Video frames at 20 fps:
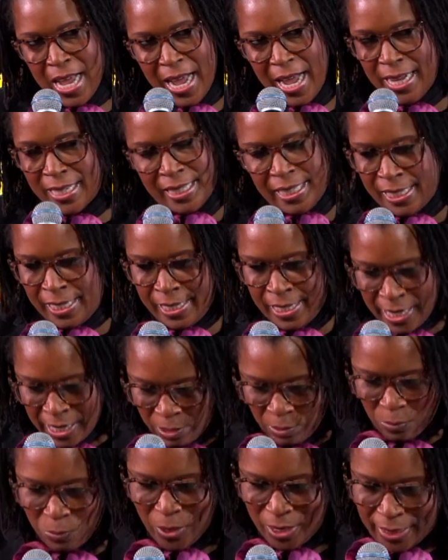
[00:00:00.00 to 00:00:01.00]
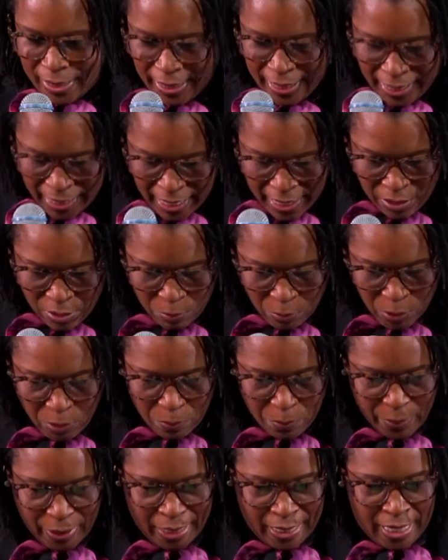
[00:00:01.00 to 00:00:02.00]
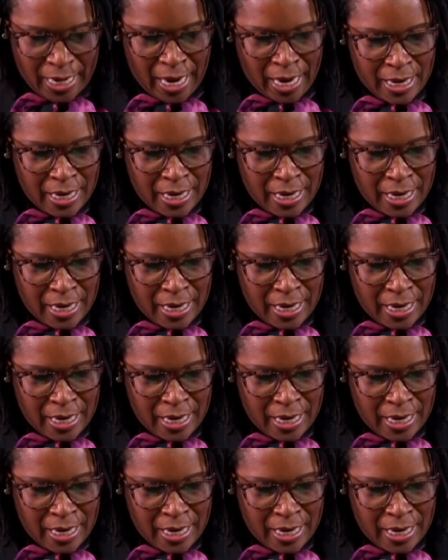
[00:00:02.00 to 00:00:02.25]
and see what the end will be.